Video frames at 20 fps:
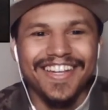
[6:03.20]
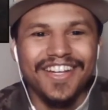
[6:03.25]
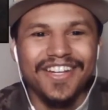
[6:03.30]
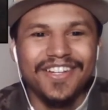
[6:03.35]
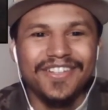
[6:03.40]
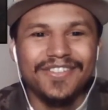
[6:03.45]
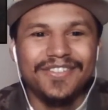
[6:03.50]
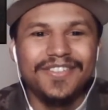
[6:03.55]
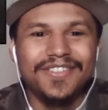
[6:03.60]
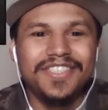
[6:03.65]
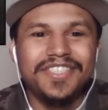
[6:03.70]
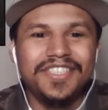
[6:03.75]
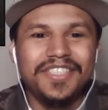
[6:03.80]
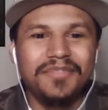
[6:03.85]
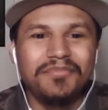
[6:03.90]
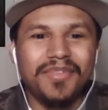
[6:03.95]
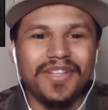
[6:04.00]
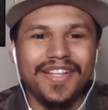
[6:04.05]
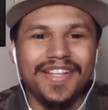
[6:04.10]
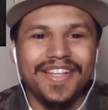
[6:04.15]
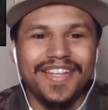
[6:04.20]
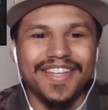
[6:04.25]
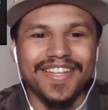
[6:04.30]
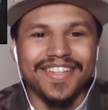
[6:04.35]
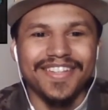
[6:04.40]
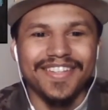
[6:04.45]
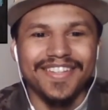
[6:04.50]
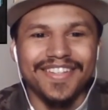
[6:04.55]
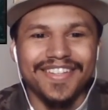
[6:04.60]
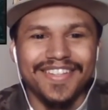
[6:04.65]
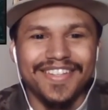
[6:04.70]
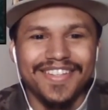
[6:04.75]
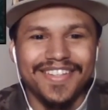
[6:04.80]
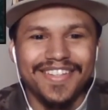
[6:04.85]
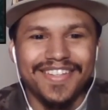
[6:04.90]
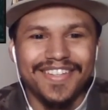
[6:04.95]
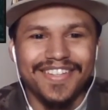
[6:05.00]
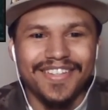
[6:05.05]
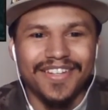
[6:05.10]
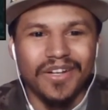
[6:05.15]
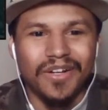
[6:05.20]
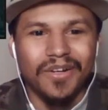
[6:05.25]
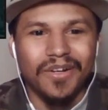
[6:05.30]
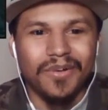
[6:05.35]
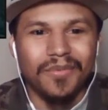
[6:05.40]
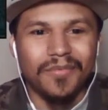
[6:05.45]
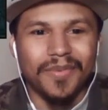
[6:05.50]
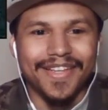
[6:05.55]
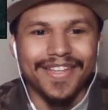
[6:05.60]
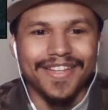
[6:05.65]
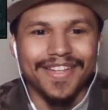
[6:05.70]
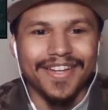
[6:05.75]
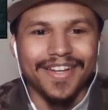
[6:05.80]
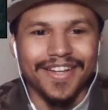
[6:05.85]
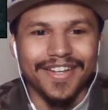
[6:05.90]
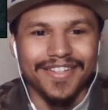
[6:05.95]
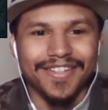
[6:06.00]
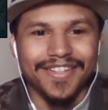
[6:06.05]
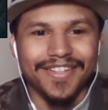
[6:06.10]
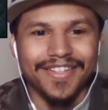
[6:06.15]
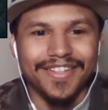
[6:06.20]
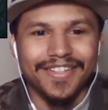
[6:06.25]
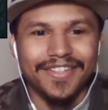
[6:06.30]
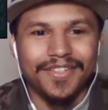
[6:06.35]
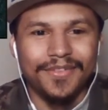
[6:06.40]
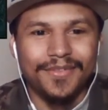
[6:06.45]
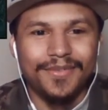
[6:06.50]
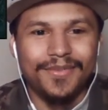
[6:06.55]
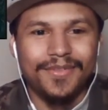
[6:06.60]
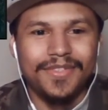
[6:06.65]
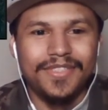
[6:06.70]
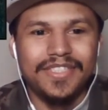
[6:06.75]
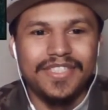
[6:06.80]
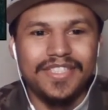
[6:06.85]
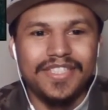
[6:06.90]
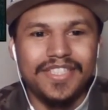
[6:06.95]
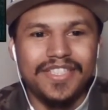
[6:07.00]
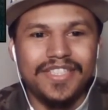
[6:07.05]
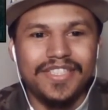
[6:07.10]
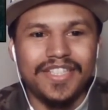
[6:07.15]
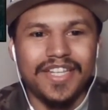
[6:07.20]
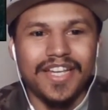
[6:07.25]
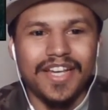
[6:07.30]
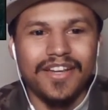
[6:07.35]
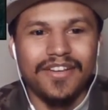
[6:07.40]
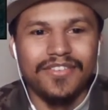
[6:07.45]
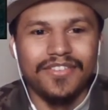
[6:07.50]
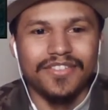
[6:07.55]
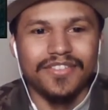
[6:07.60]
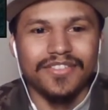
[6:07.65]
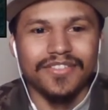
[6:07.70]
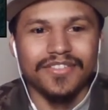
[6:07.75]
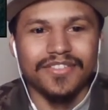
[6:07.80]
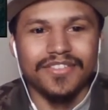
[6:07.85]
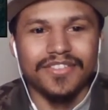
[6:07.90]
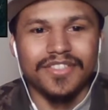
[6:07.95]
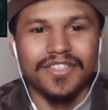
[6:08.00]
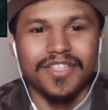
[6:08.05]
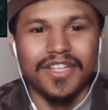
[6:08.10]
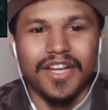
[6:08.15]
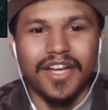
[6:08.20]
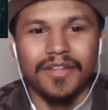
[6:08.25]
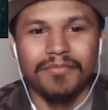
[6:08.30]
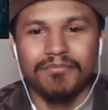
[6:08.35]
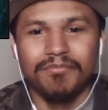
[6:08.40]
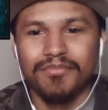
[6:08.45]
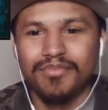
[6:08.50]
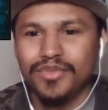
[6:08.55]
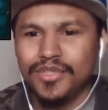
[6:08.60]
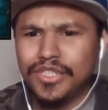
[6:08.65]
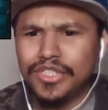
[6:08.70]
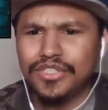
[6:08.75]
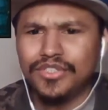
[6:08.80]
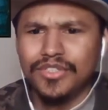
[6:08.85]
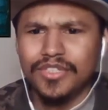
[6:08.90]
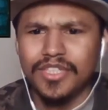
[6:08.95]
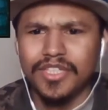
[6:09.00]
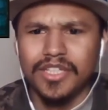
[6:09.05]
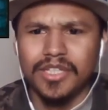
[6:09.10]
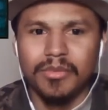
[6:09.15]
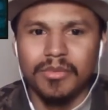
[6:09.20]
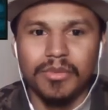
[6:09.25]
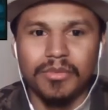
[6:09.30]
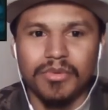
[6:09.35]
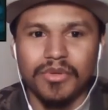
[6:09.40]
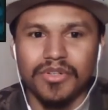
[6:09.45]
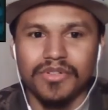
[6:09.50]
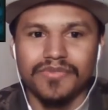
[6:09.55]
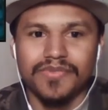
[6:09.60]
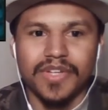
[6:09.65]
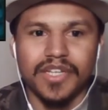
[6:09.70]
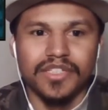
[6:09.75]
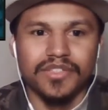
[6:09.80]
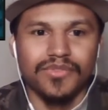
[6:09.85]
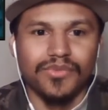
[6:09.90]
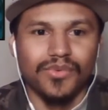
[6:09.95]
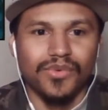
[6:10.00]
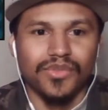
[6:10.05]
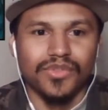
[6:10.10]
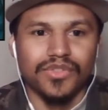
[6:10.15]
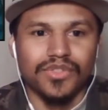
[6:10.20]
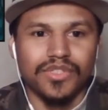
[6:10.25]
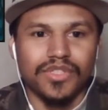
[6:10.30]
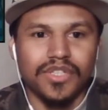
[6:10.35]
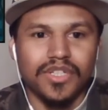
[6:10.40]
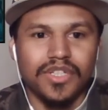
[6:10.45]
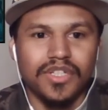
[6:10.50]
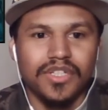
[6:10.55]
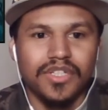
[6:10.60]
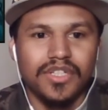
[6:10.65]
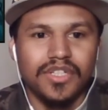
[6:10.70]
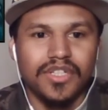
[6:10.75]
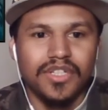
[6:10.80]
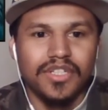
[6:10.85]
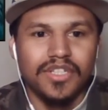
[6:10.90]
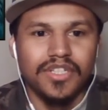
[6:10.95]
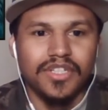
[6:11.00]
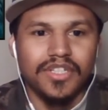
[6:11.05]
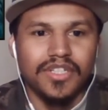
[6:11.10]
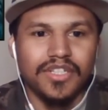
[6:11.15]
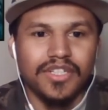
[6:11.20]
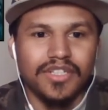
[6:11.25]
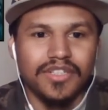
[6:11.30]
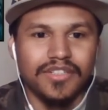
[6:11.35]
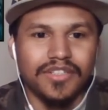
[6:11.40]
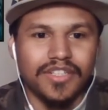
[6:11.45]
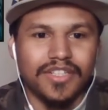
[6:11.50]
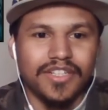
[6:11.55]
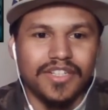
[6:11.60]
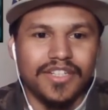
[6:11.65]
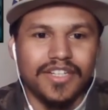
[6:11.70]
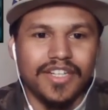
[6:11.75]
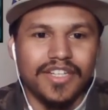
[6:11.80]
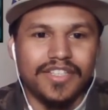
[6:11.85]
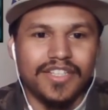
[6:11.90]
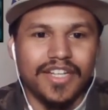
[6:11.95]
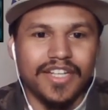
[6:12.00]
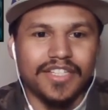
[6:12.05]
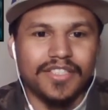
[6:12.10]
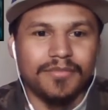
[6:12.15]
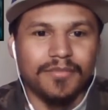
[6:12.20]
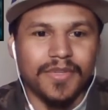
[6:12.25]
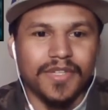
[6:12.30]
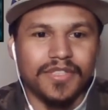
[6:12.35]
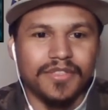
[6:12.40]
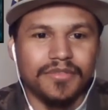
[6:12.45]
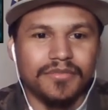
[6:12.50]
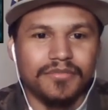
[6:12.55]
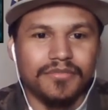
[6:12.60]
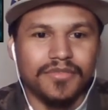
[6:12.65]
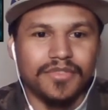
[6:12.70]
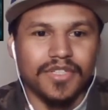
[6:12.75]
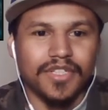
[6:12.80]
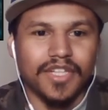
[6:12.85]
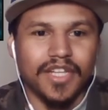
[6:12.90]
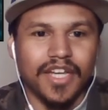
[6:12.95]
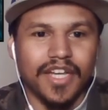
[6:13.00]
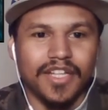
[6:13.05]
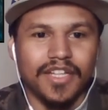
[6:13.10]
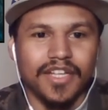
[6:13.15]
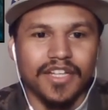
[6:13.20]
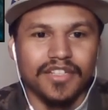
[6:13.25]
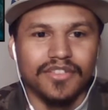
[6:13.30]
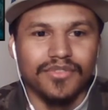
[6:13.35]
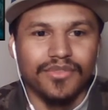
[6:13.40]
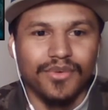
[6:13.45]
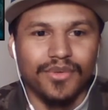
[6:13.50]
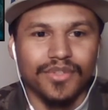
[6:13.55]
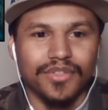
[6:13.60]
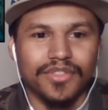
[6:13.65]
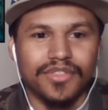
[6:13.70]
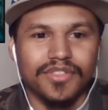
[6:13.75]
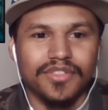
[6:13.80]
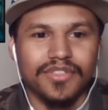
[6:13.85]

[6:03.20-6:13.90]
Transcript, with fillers: Who is he playing? Oh my god. And who is these characters? Now, I'm pretty sure they're gonna be part of X Force. They couldn't get the X Men, so they got X Force.